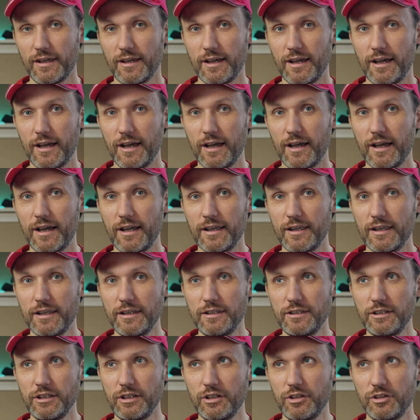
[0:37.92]
uh,
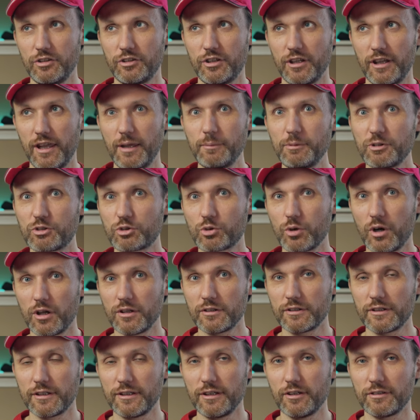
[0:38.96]
the image
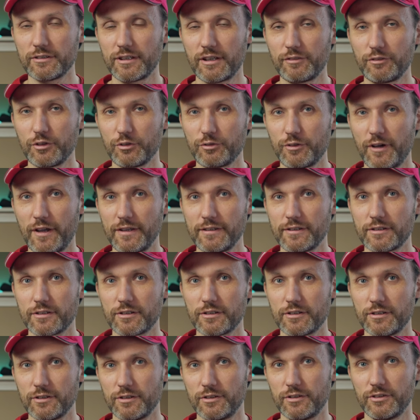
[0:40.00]
quality on that
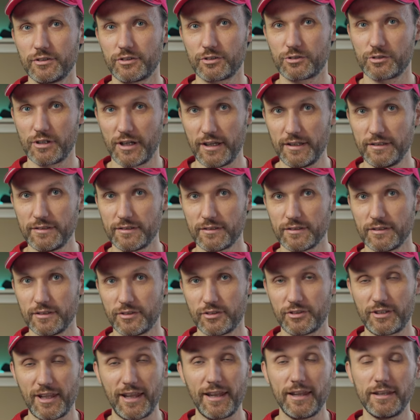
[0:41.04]
viewfinder is great.
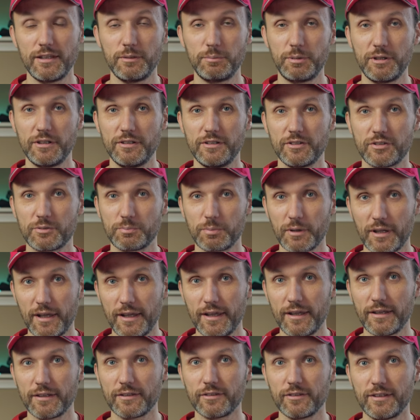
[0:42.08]
It's 1080p
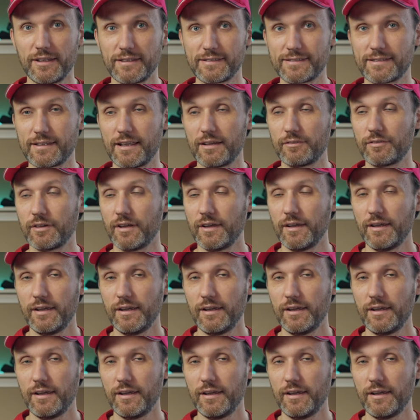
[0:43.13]
display and all that stuff.